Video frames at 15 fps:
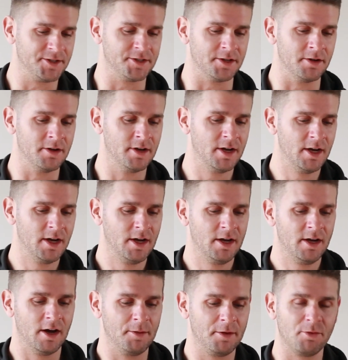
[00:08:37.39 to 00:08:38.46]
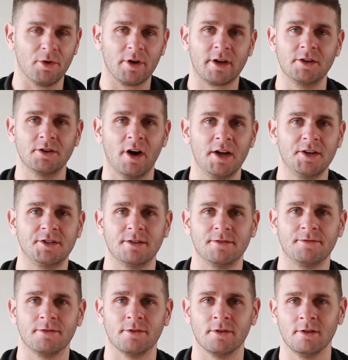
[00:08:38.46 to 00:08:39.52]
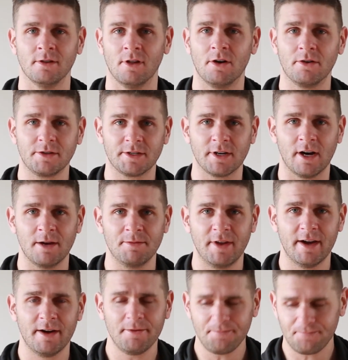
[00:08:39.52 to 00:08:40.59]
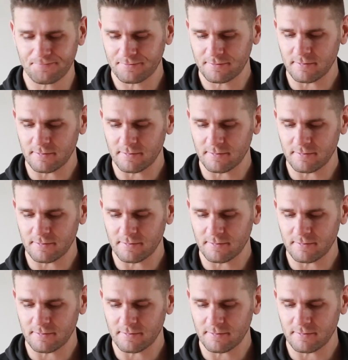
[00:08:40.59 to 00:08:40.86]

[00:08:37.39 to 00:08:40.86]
So I've been working night shift for a long time now.